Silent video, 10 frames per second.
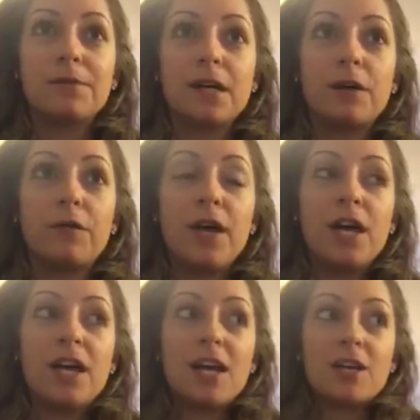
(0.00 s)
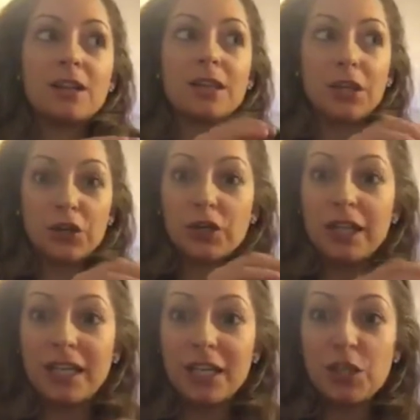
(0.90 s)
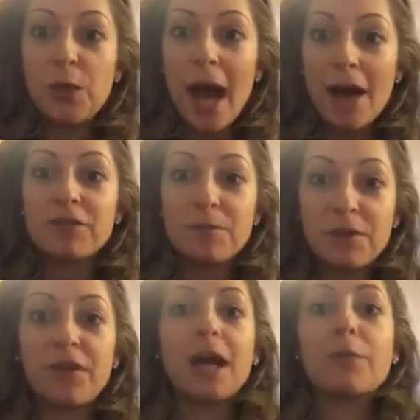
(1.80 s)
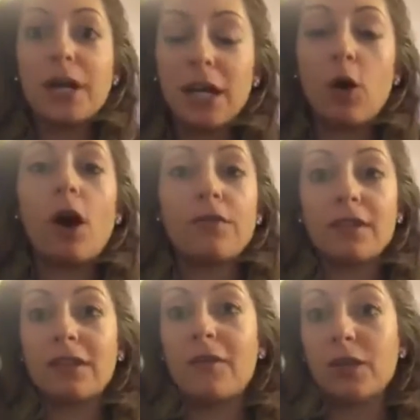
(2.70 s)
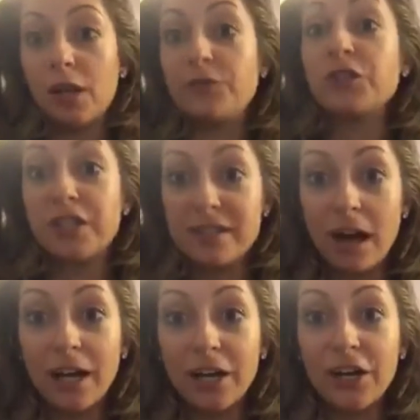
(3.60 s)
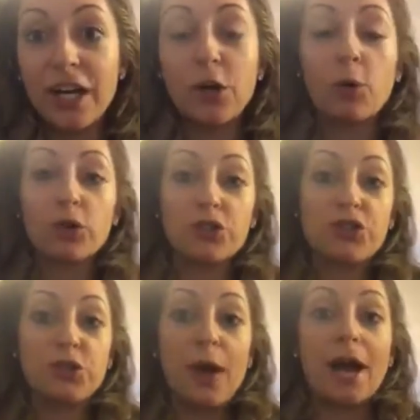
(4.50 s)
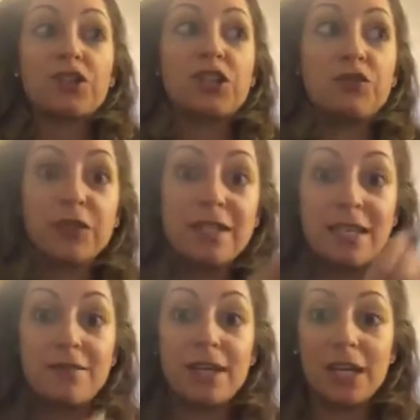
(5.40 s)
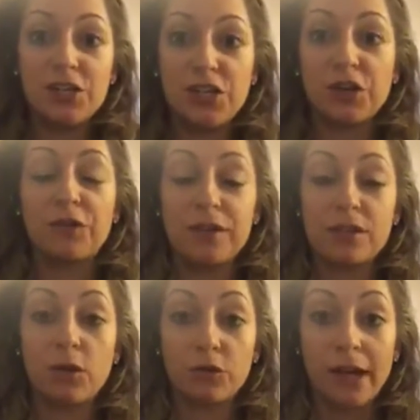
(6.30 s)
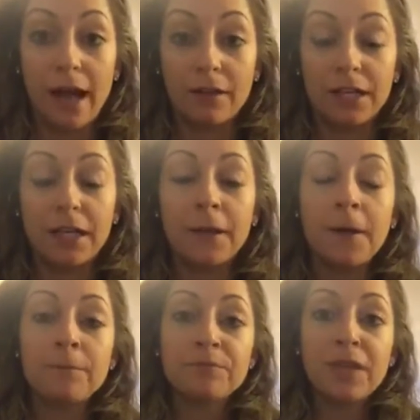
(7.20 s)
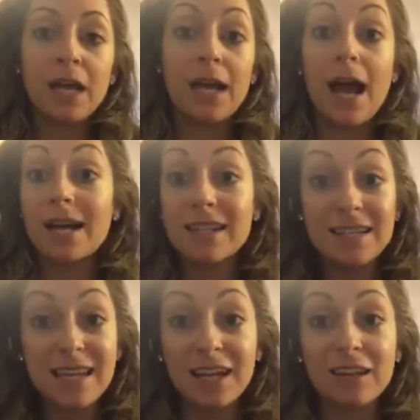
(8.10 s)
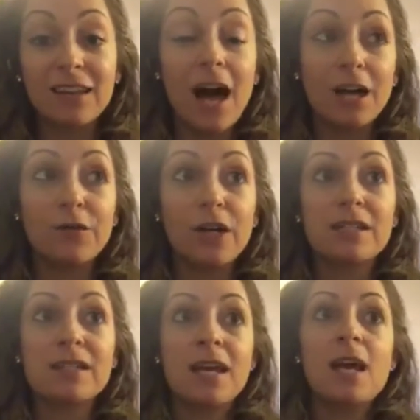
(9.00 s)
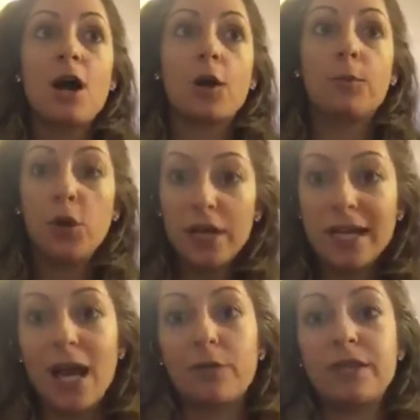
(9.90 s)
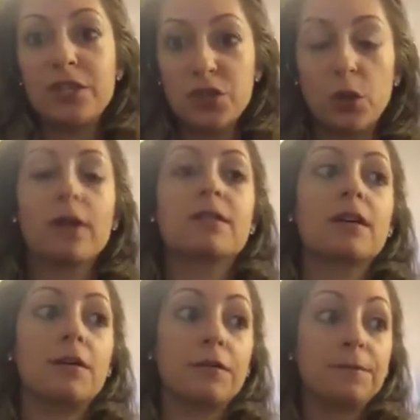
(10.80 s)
of literally you have to be vibrating on the level of your desire in order to actually receive it into your physical reality. And as I said, a lot of us are putting out these thoughts of